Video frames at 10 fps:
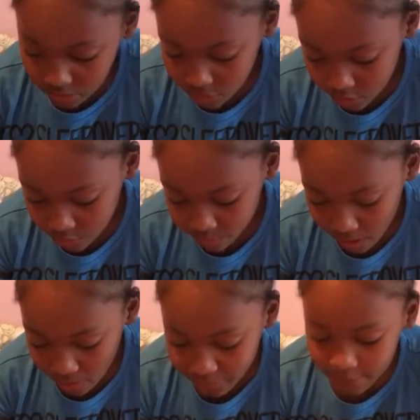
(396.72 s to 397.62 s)
So it's
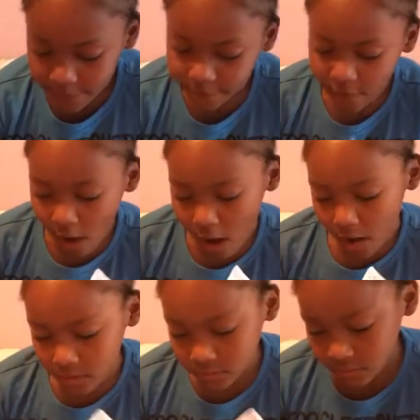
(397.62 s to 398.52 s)
probably a
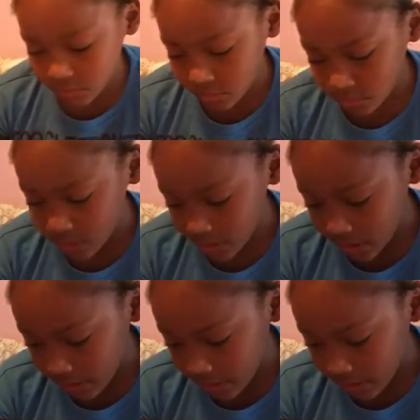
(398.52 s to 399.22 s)
fox or